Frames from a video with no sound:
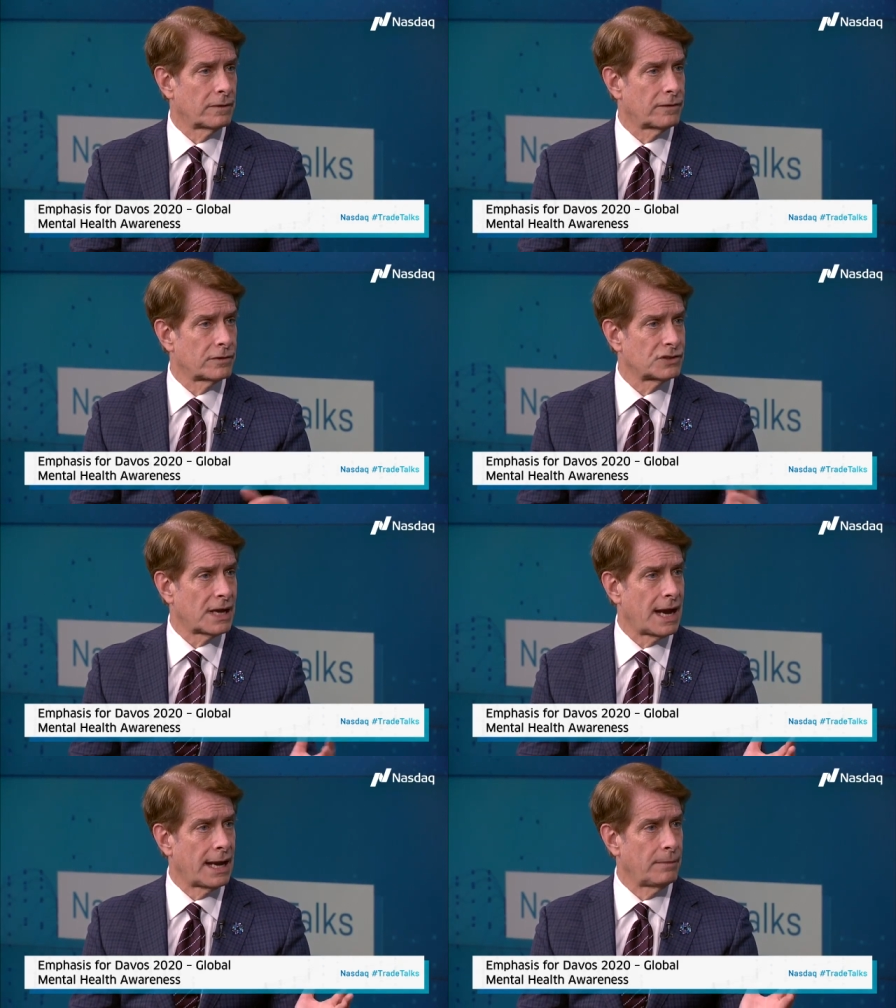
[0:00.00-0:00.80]
the first
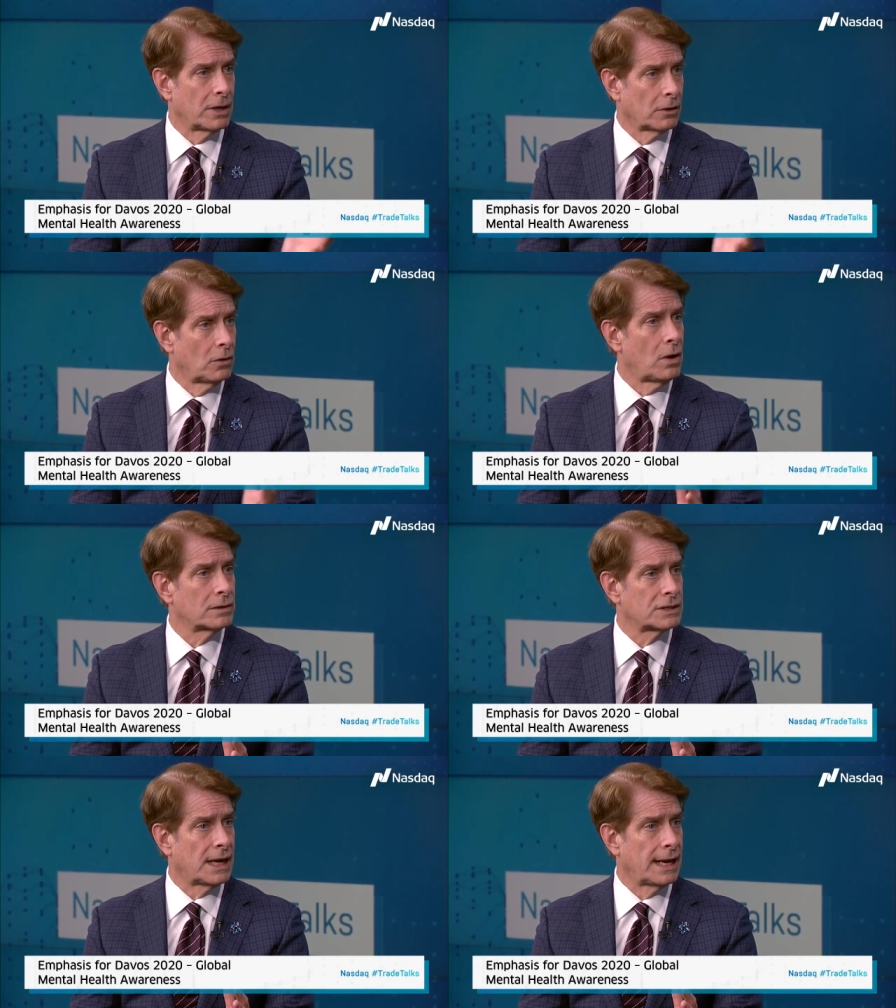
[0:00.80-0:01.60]
time in a
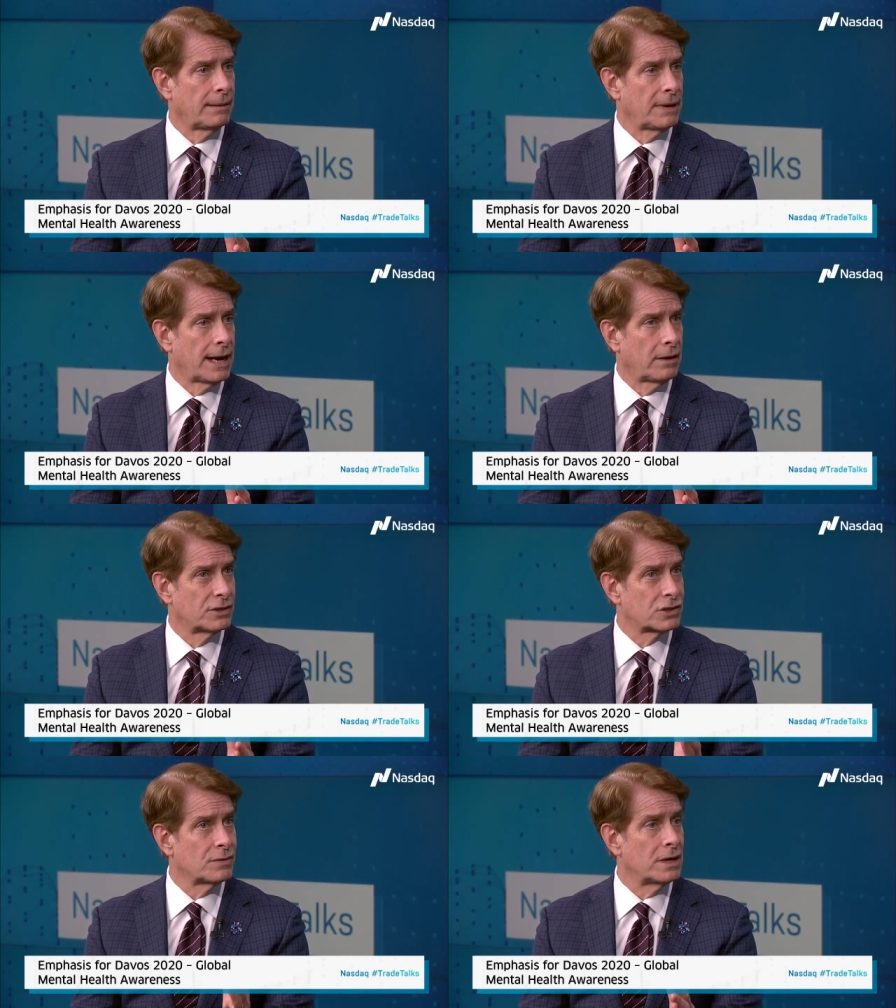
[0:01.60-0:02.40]
long time now,
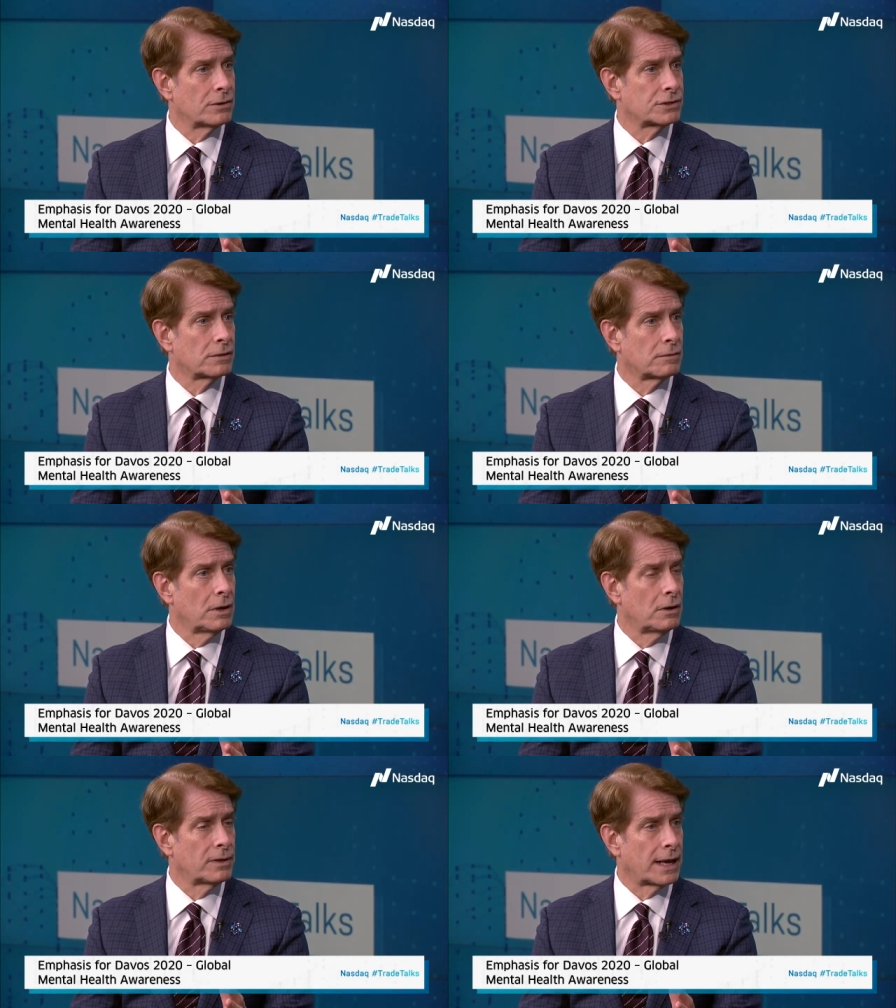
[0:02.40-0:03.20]
it's 3 years in a
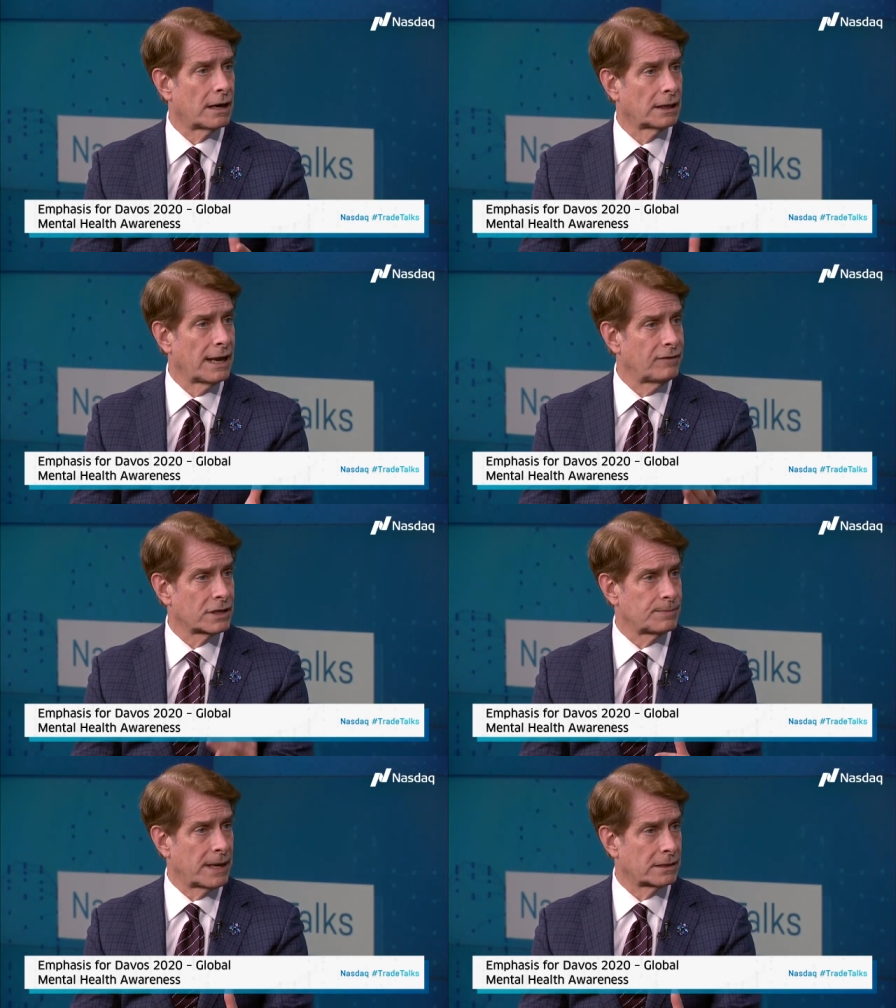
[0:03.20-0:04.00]
row that our life
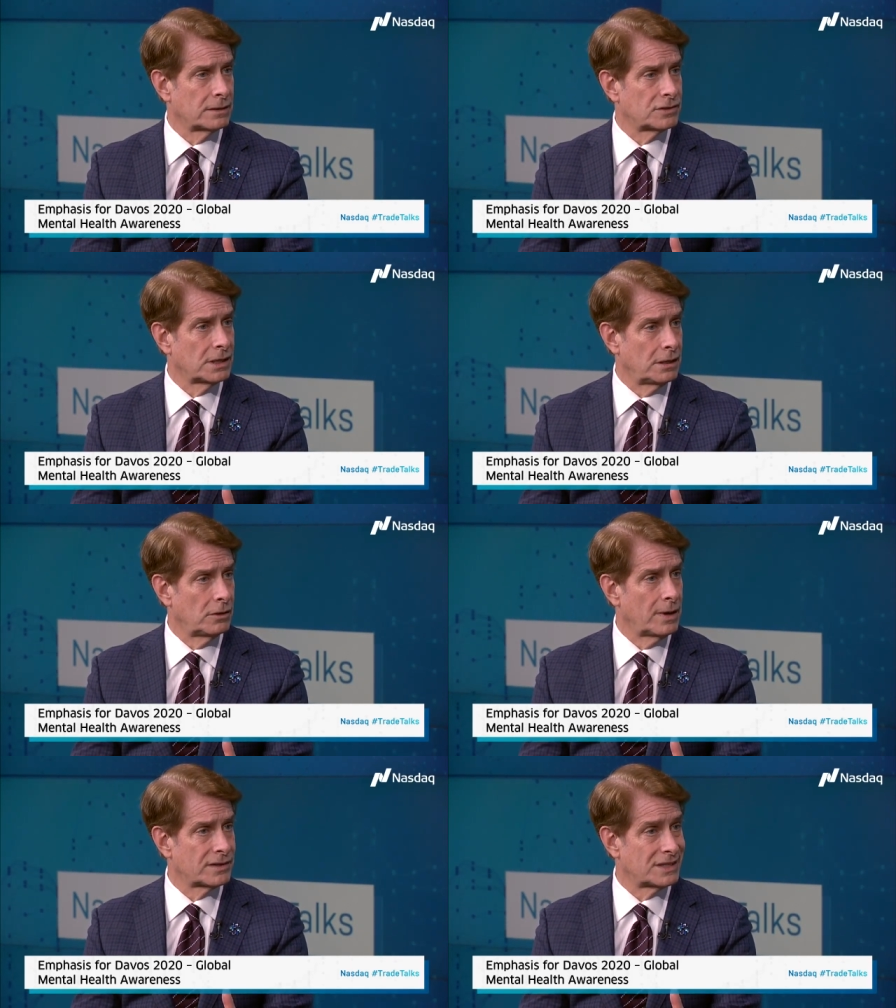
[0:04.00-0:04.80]
expectancy in the U.S.